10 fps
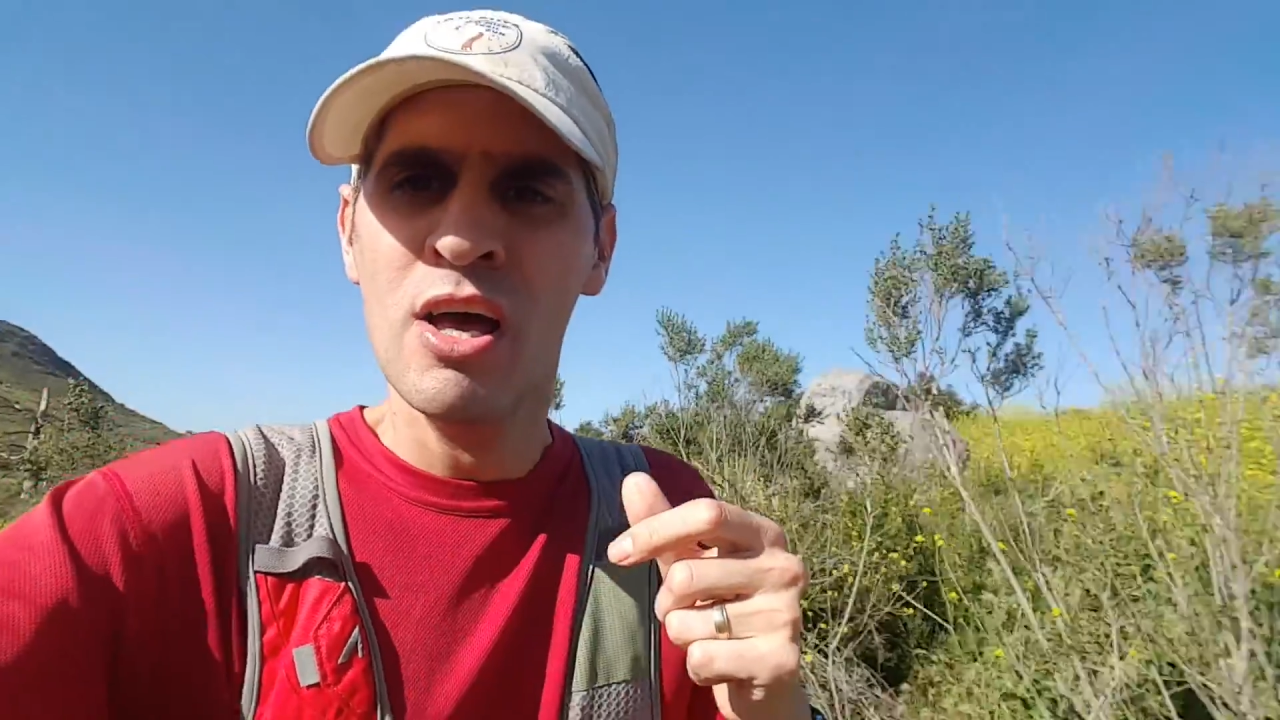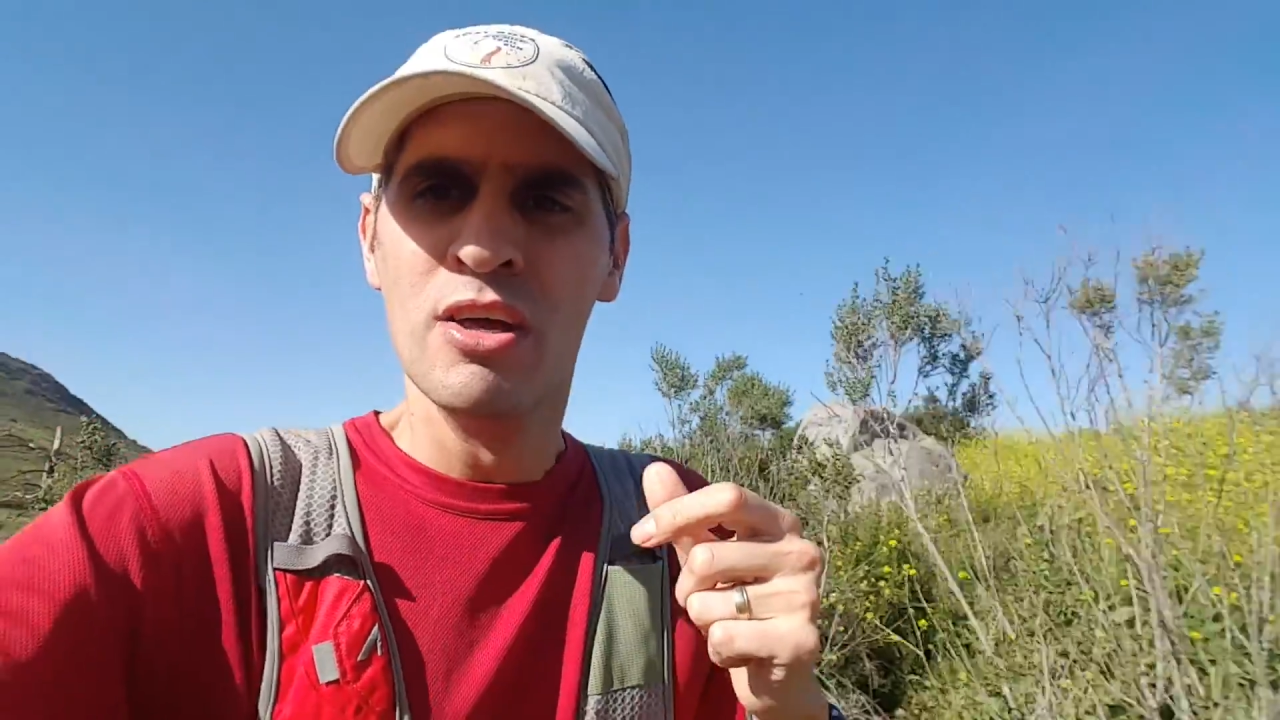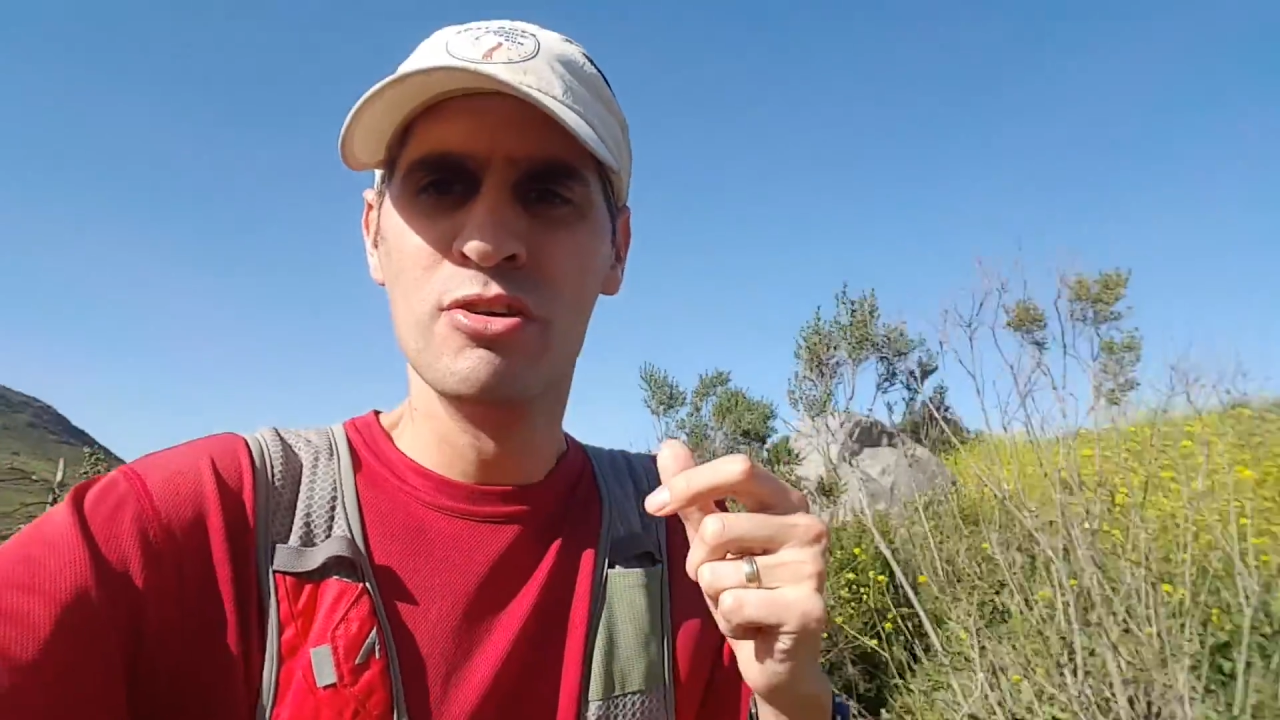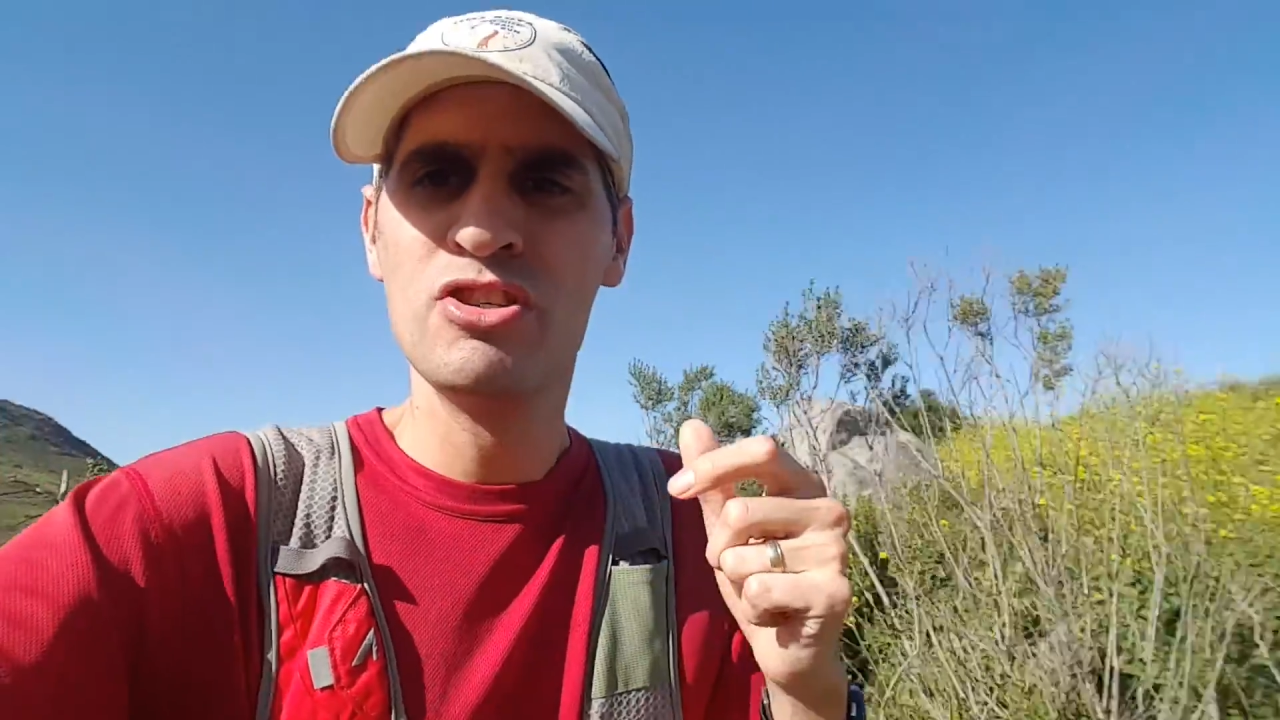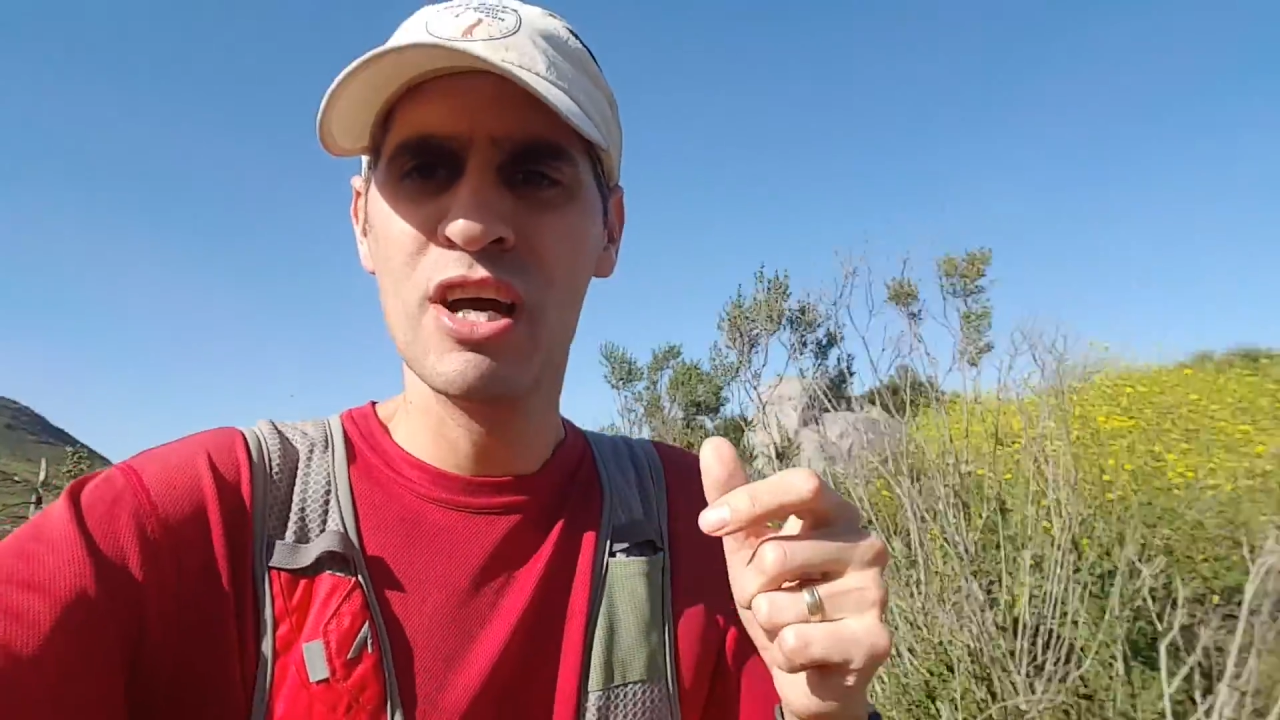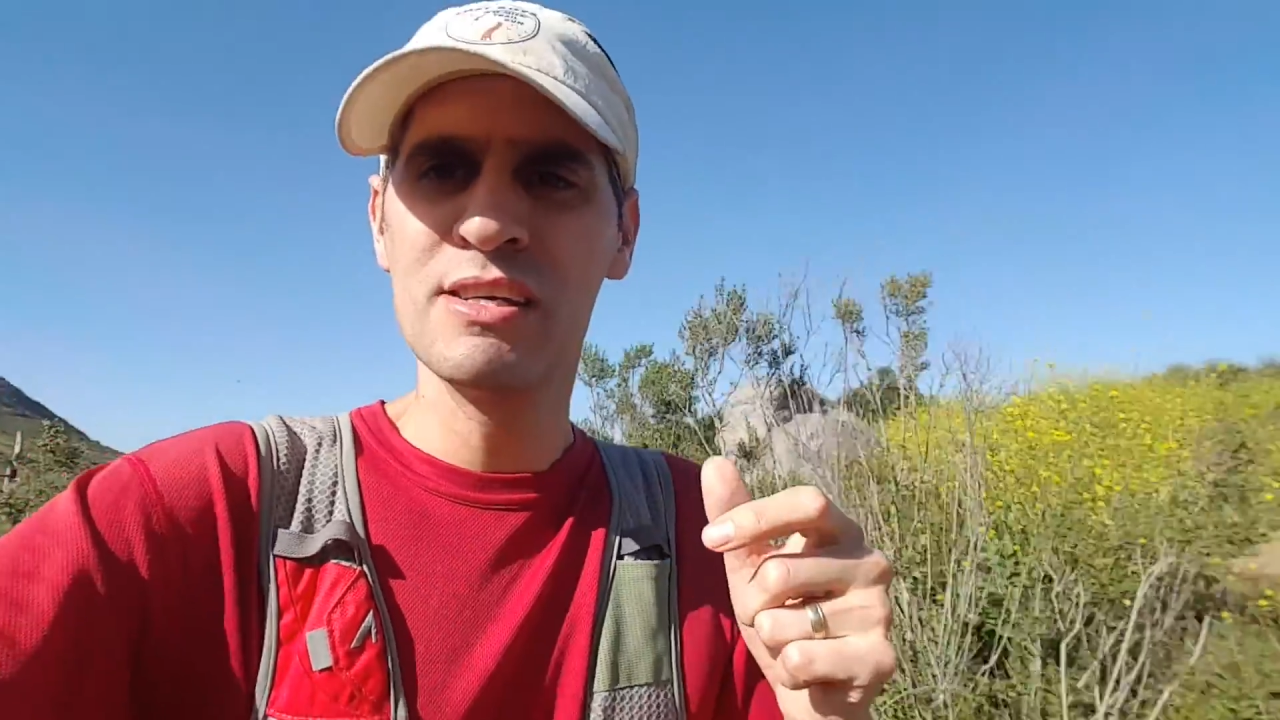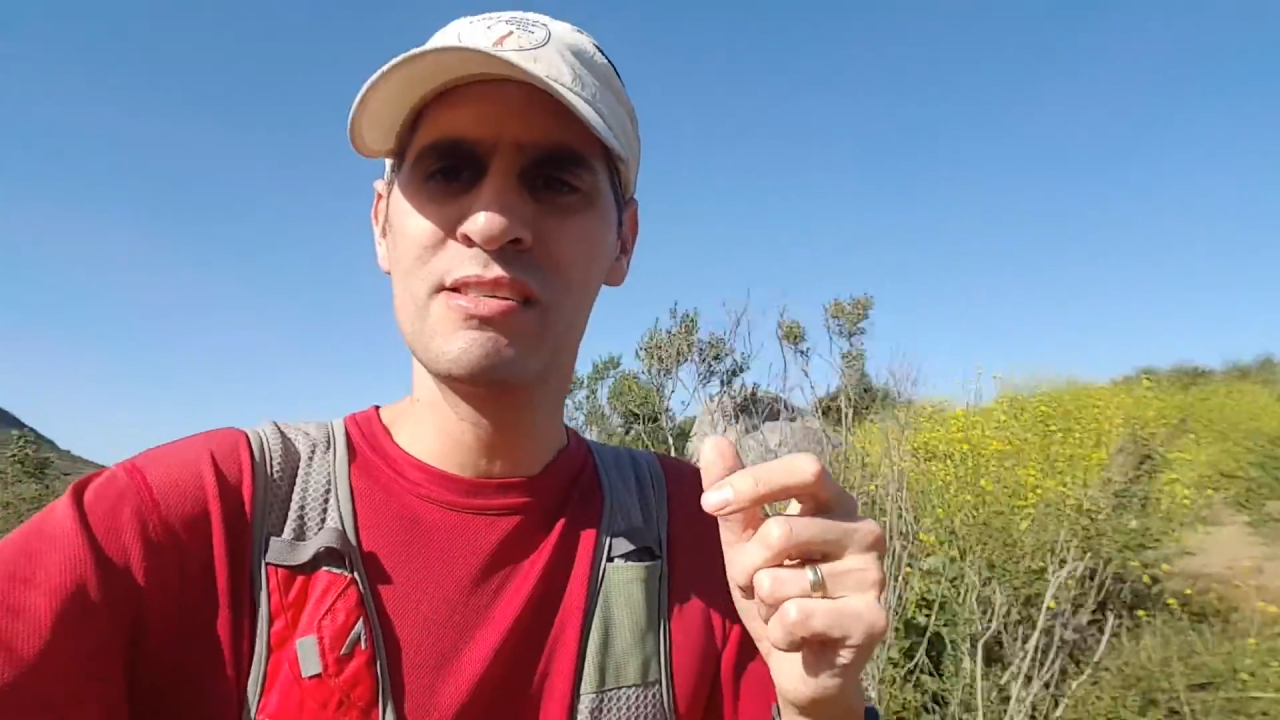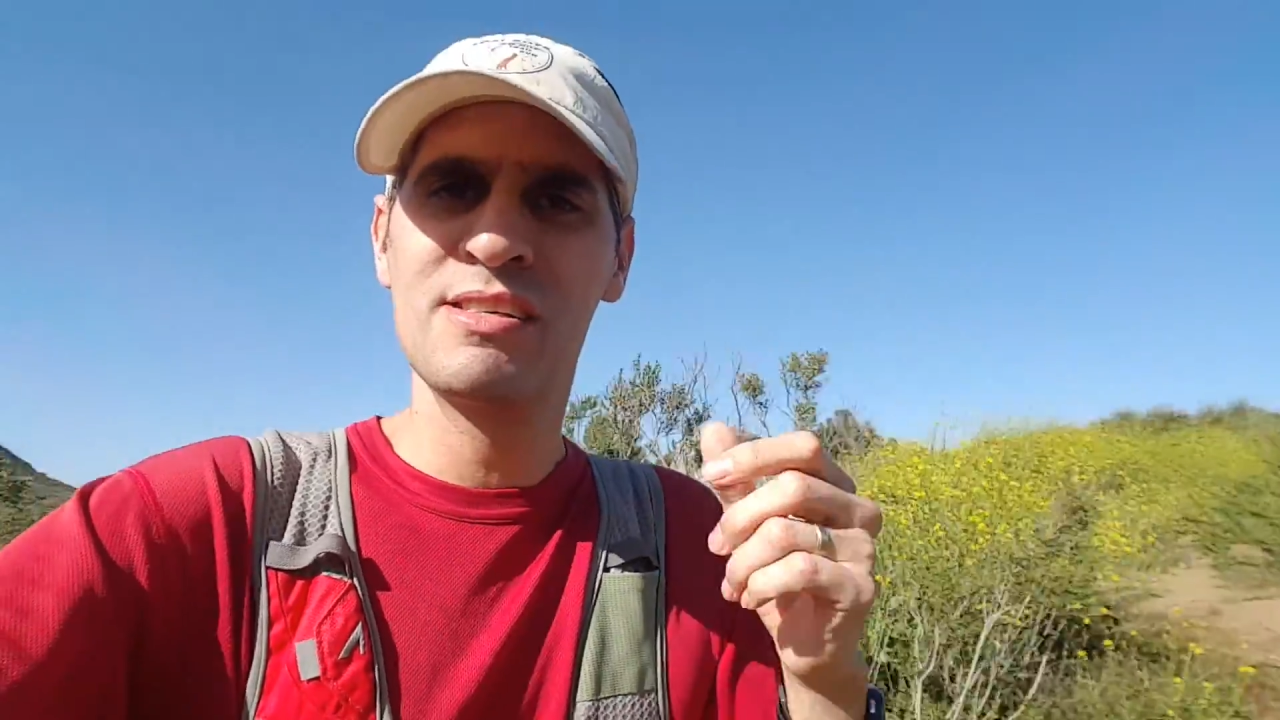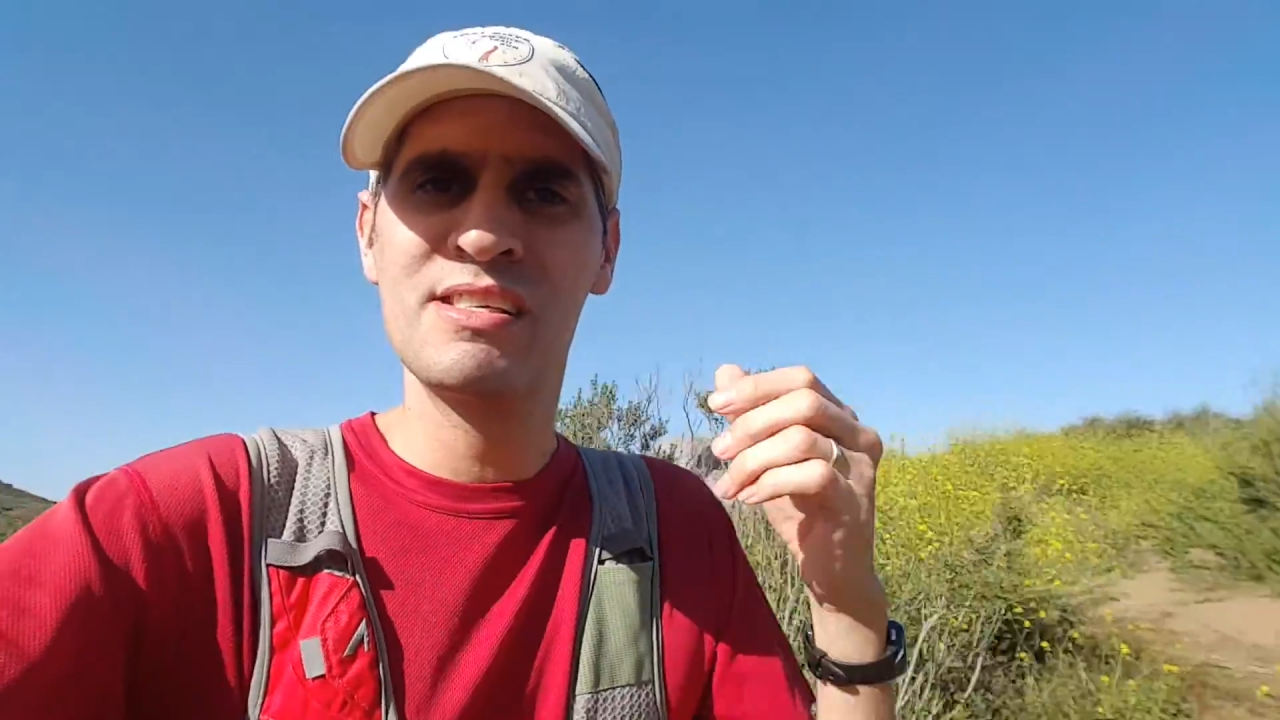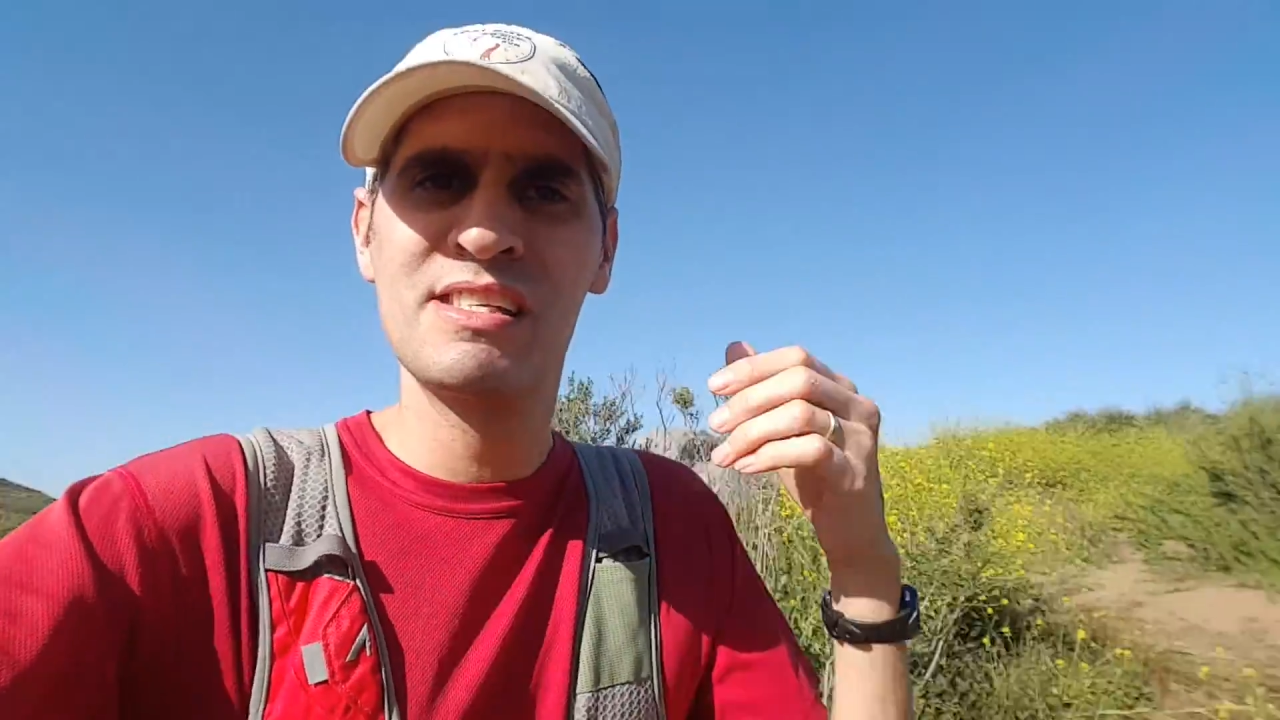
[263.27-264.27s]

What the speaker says: you just